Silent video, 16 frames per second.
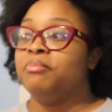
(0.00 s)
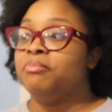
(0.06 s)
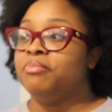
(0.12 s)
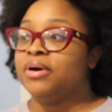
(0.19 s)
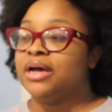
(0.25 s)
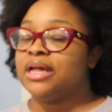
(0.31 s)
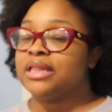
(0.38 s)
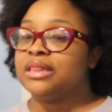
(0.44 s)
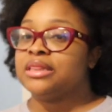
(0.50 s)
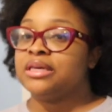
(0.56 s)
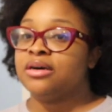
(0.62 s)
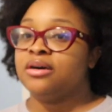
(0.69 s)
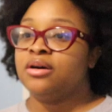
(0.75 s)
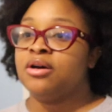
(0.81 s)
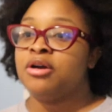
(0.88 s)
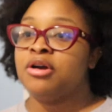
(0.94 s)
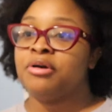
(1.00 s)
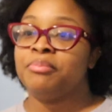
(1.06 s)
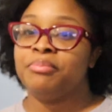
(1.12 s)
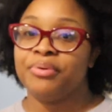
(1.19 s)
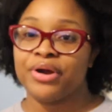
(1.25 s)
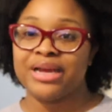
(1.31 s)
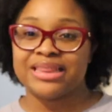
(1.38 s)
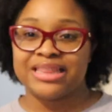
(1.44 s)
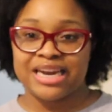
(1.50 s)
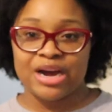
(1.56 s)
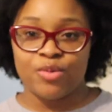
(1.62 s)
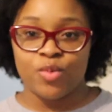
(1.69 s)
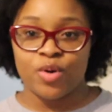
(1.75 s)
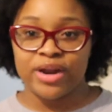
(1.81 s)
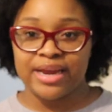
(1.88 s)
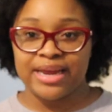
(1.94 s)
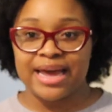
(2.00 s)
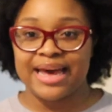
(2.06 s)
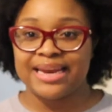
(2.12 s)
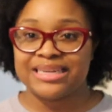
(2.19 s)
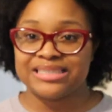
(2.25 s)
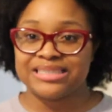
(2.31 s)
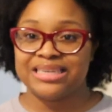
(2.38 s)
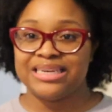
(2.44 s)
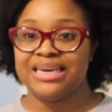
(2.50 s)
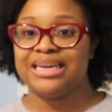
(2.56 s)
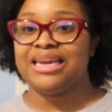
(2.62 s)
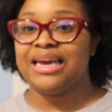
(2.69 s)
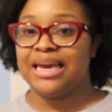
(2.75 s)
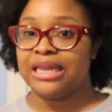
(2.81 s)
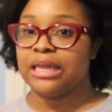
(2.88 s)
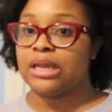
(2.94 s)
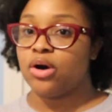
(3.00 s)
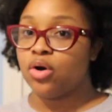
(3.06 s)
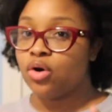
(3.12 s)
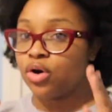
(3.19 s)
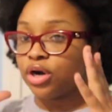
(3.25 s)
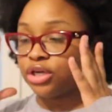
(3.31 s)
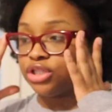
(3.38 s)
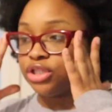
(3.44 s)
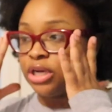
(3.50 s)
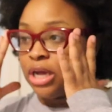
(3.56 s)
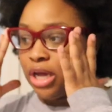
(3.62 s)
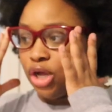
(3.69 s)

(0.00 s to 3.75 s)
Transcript: But the print that I wanted, I didn't see any in large.